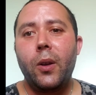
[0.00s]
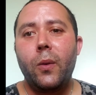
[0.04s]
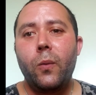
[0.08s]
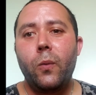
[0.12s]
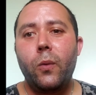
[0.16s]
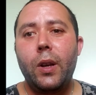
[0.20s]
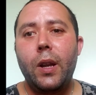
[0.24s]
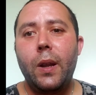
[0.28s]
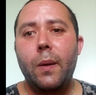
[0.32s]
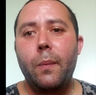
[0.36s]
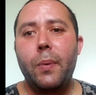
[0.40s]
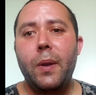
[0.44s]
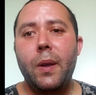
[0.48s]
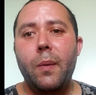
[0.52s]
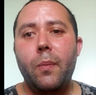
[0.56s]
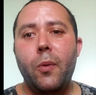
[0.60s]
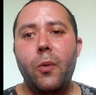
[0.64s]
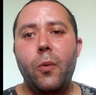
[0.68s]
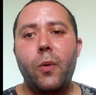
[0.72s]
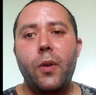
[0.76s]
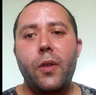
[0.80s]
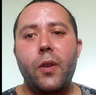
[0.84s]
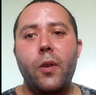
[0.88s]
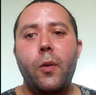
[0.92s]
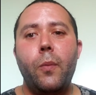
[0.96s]
We need people
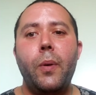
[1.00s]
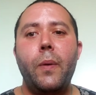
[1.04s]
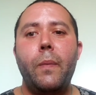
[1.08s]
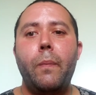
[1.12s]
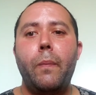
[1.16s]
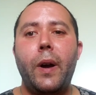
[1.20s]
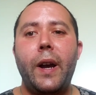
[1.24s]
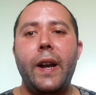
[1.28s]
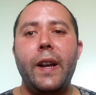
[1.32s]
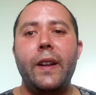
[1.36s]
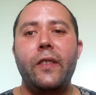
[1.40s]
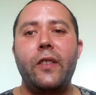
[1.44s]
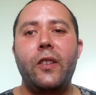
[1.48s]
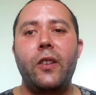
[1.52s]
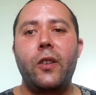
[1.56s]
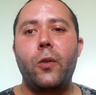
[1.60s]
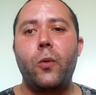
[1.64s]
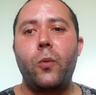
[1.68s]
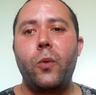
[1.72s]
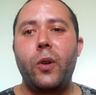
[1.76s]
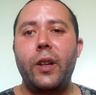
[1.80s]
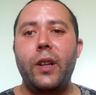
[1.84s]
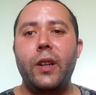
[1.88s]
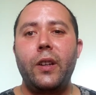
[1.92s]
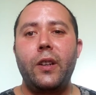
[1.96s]
with open minds that are
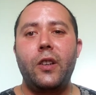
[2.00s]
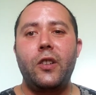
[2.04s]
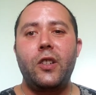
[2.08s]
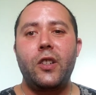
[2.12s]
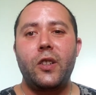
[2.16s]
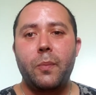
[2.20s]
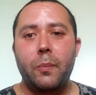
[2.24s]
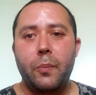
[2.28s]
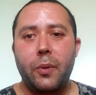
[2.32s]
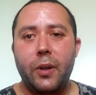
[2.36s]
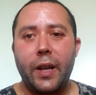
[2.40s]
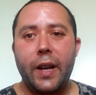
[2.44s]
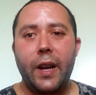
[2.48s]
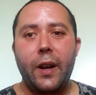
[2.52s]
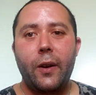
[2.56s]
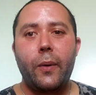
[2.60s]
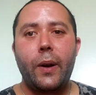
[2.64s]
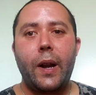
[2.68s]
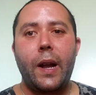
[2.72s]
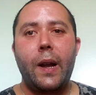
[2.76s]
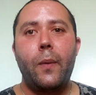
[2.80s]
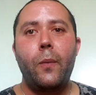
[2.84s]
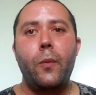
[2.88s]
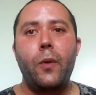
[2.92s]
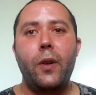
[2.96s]
willing to just play
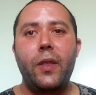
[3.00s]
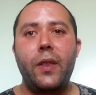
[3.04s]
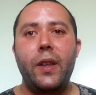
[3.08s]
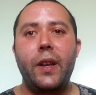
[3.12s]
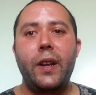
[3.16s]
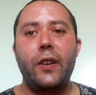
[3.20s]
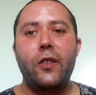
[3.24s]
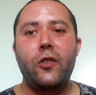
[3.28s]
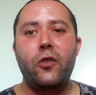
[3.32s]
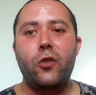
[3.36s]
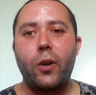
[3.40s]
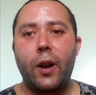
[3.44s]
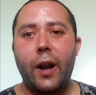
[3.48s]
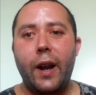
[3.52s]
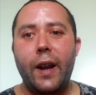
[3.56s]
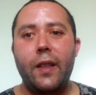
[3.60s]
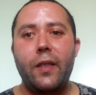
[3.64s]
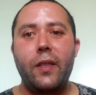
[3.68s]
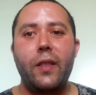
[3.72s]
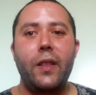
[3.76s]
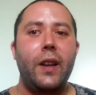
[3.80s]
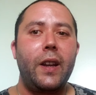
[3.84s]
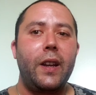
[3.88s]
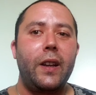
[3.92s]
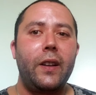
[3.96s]
around with it, try
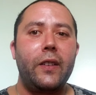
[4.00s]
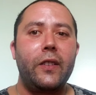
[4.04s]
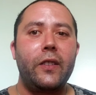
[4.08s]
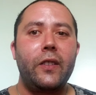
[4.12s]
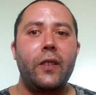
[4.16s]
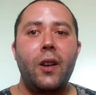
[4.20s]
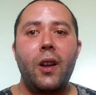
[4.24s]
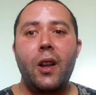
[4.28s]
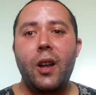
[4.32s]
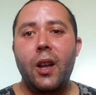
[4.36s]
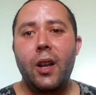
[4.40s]
things.